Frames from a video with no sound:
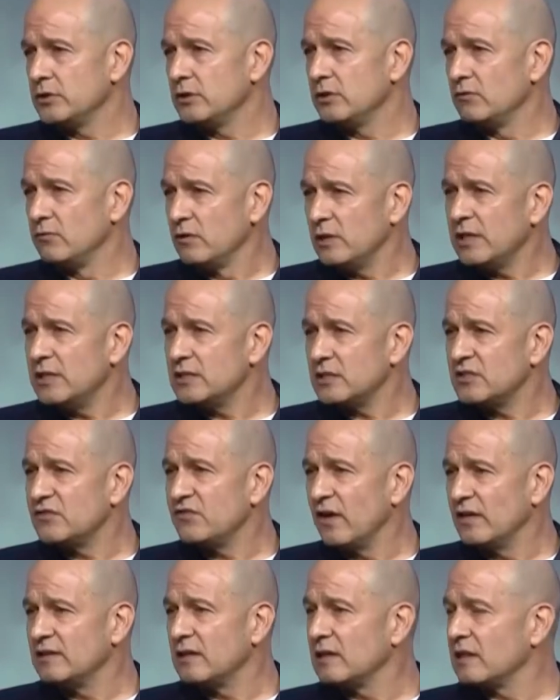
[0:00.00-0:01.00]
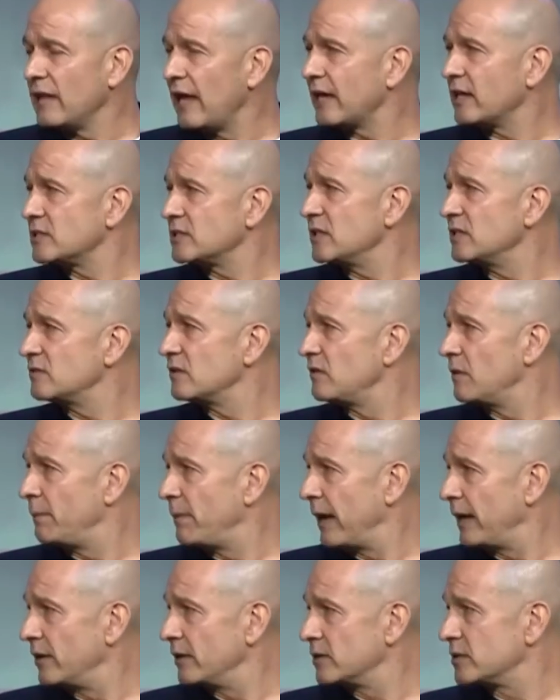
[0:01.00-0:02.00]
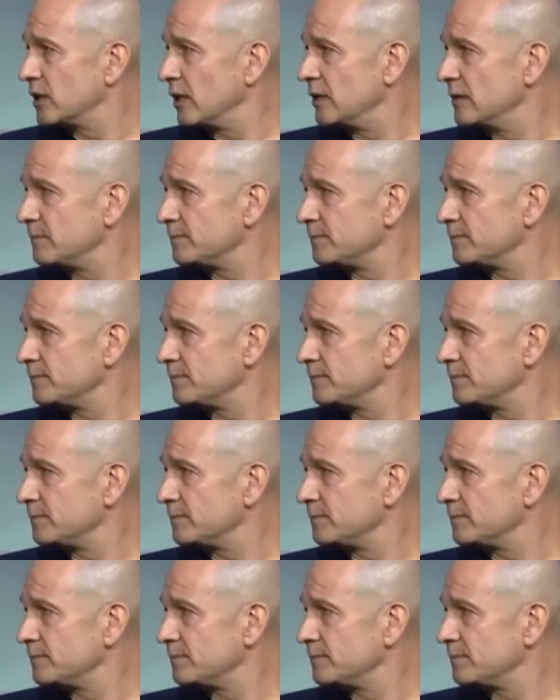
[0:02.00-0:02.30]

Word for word: you really just funded legacies of dependency.